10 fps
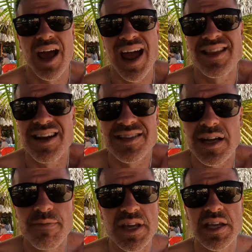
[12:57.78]
And then it's
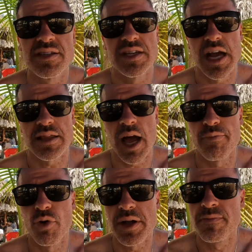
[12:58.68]
going to be easy at that
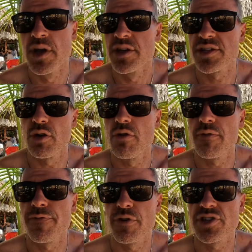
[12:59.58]
point. So
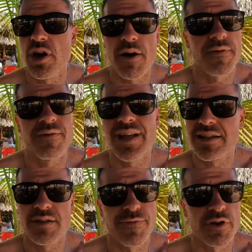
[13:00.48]
first off,
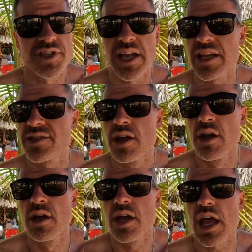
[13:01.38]
that's the first thing is,
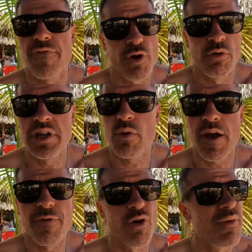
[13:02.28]
if you're only
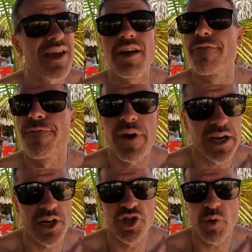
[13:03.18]
away for a week,
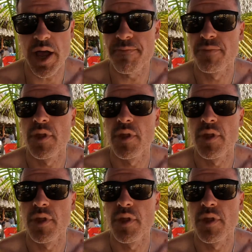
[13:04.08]
freaking enjoy it.